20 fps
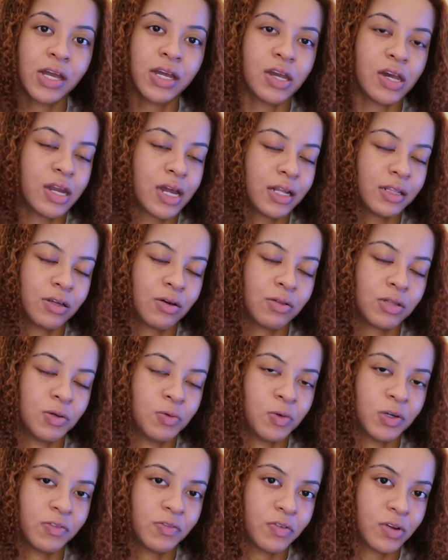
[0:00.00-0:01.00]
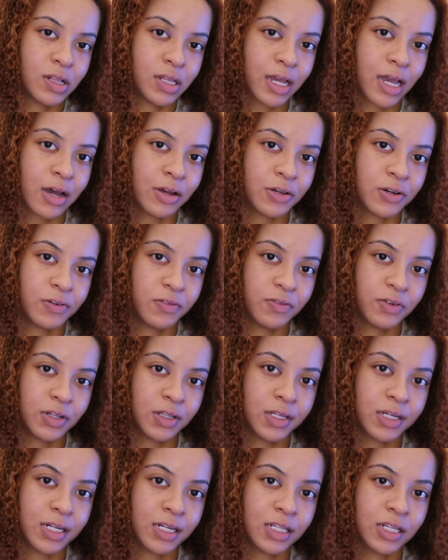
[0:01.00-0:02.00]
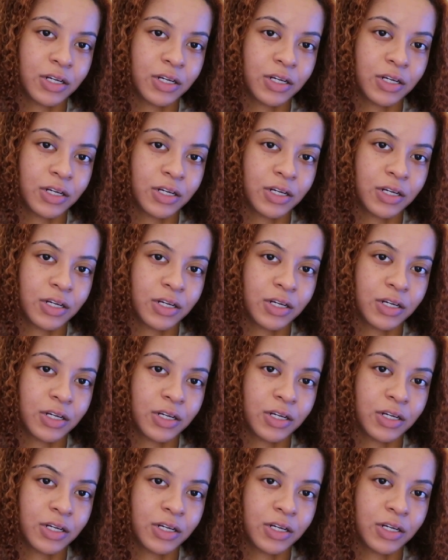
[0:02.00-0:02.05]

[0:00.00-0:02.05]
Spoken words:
You're not the only one feeling how you're feeling.